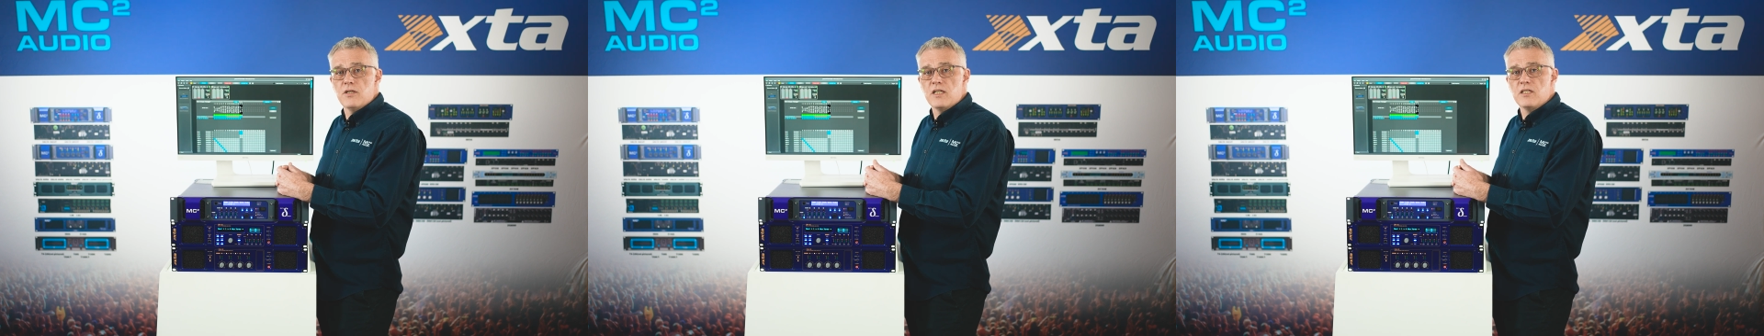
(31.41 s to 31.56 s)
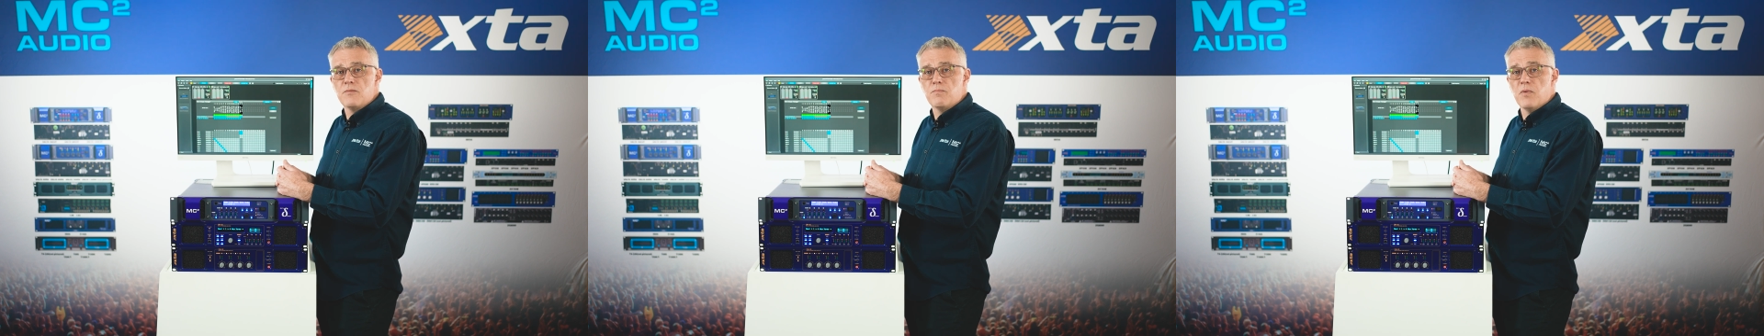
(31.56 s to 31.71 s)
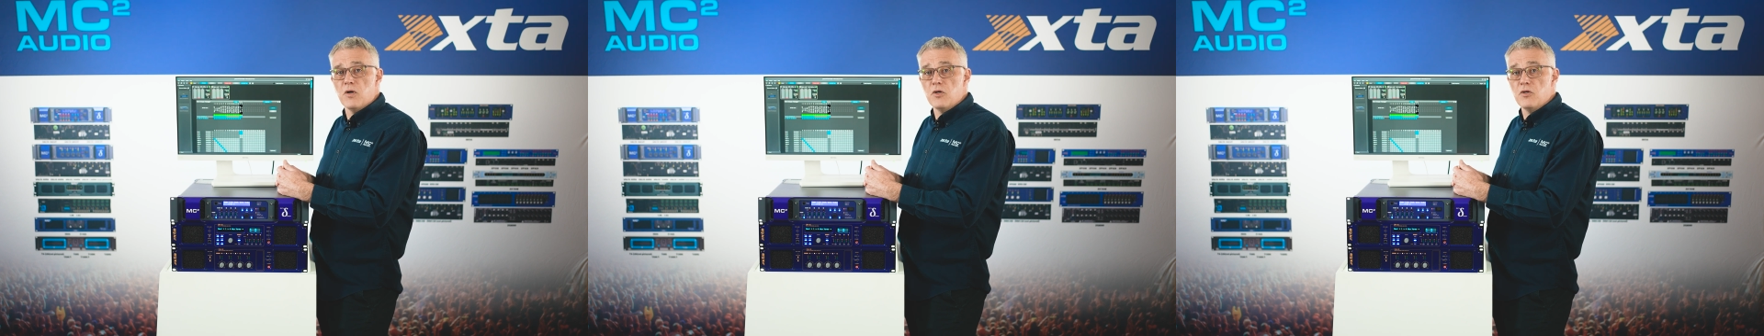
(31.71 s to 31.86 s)

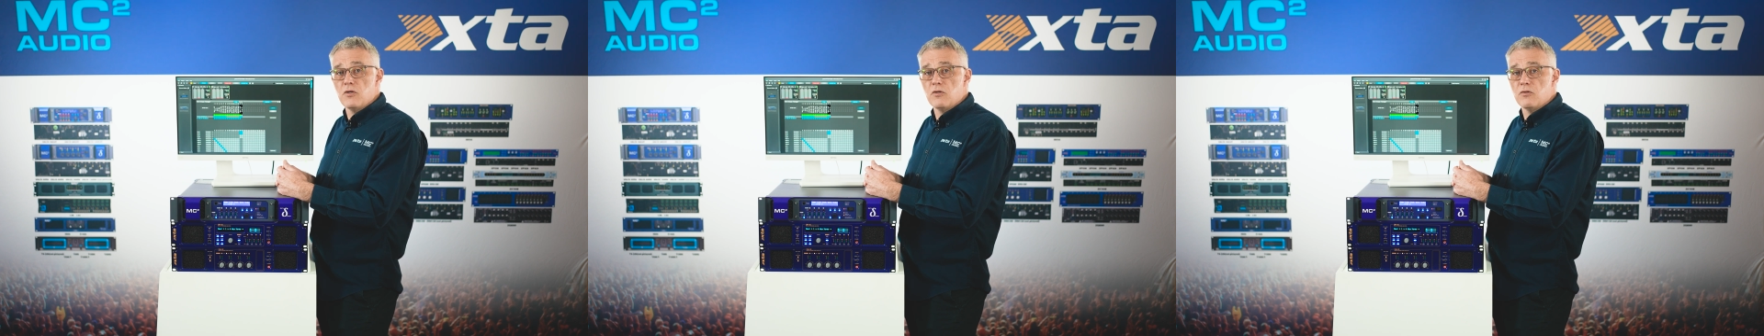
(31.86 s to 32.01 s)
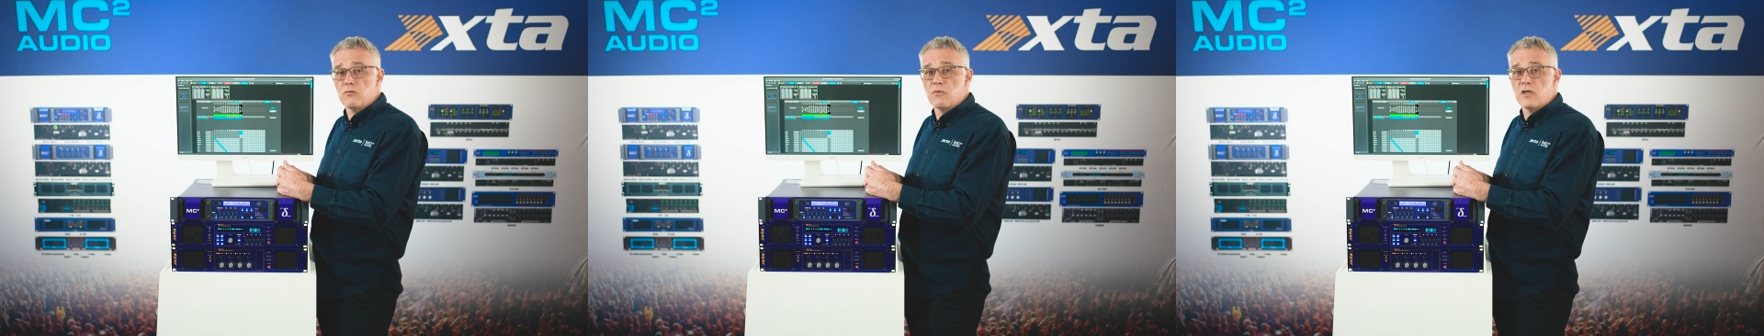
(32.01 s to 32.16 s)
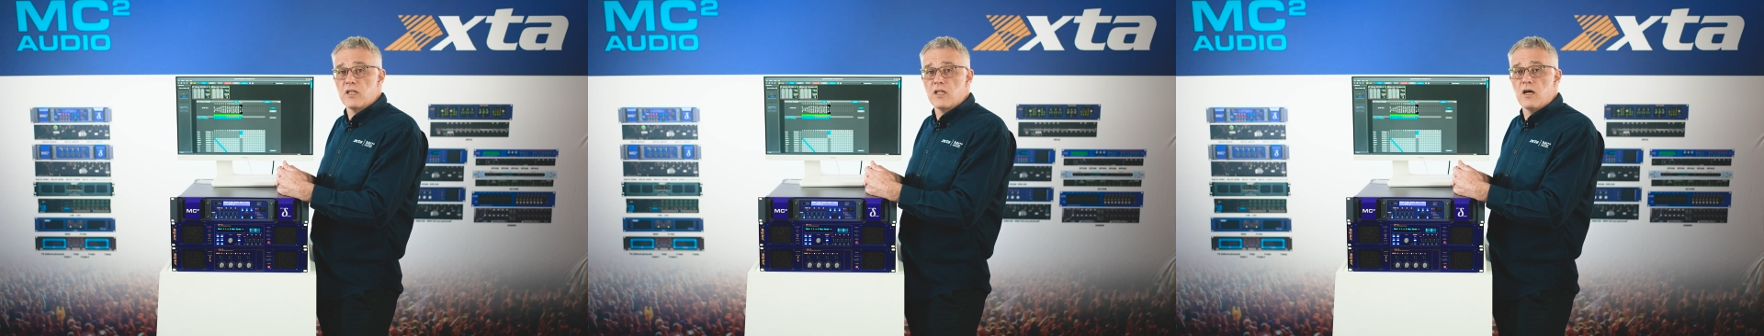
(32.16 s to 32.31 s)
is
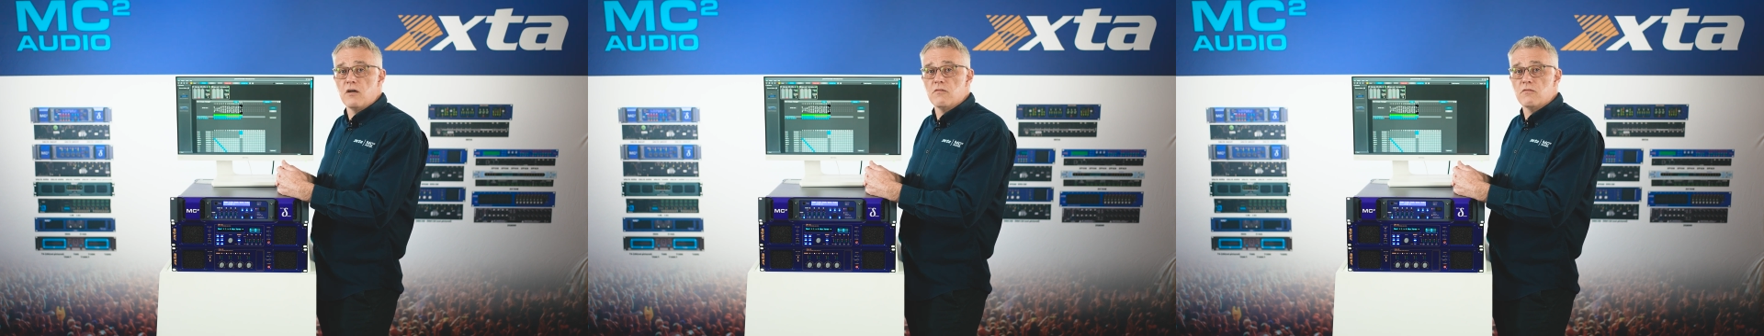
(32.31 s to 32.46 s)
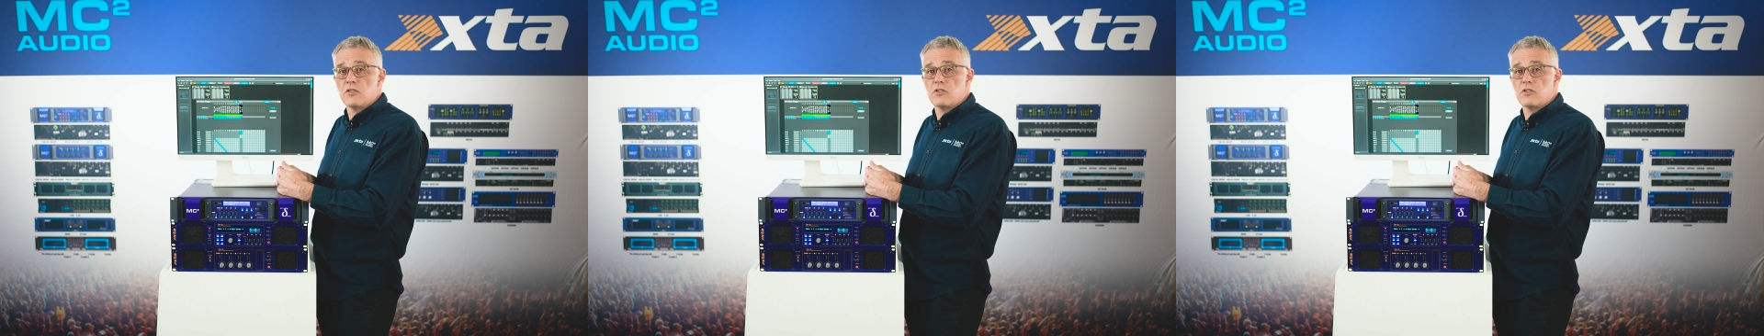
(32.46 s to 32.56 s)
bundled with over